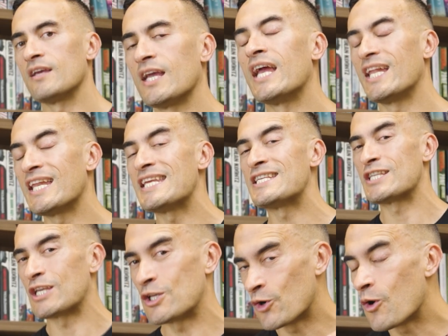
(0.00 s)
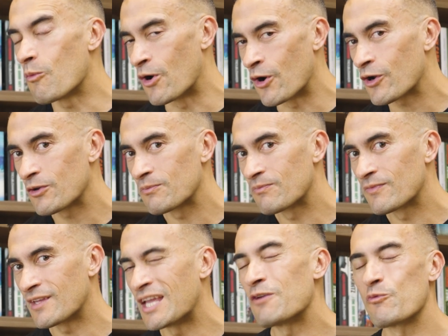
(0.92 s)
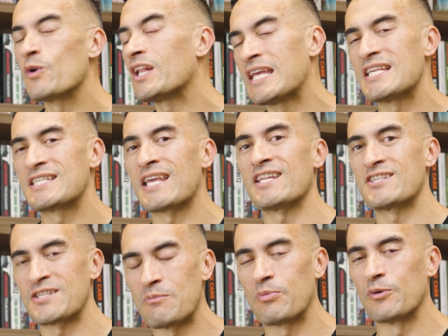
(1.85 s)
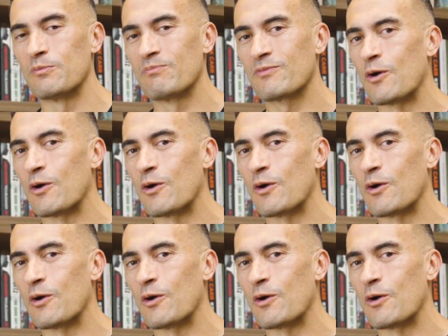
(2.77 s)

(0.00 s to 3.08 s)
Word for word: And it is your work, it really is that simple,